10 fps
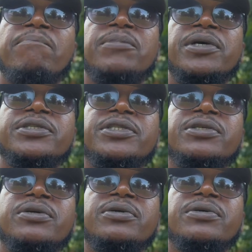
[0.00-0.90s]
it's
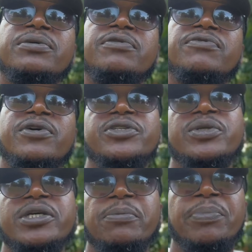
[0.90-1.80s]

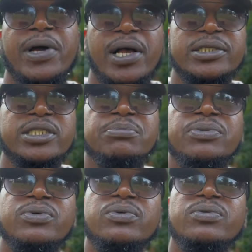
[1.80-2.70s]
virtually
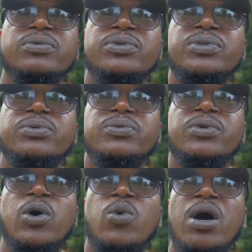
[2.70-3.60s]
impossible to
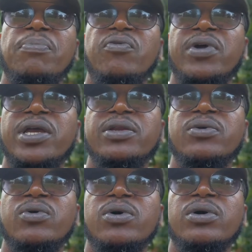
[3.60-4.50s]
cooperate
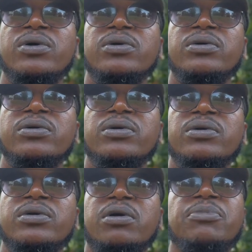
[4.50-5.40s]
or
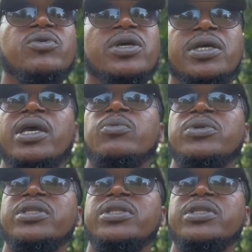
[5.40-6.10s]
communicate with